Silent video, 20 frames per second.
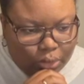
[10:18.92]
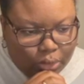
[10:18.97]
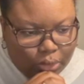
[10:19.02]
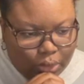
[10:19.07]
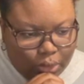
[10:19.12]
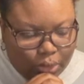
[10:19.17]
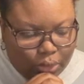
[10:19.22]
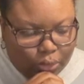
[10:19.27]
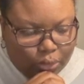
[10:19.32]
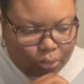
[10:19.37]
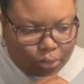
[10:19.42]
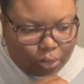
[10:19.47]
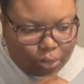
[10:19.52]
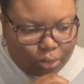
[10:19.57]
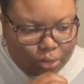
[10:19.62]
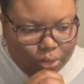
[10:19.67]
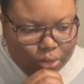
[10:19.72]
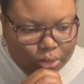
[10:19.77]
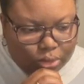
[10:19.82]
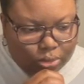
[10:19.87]
a
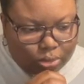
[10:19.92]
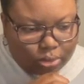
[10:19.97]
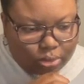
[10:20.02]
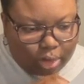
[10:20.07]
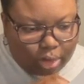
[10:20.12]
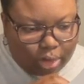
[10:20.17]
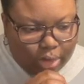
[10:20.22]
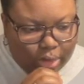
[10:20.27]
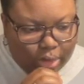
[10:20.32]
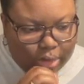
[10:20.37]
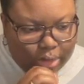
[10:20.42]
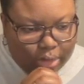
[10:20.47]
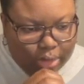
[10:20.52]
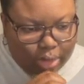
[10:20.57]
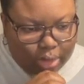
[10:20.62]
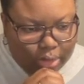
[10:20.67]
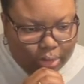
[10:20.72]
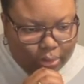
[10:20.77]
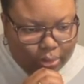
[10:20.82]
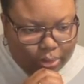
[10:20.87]
rose madder
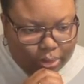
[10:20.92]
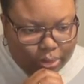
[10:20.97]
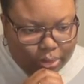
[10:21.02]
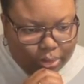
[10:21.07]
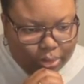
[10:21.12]
deep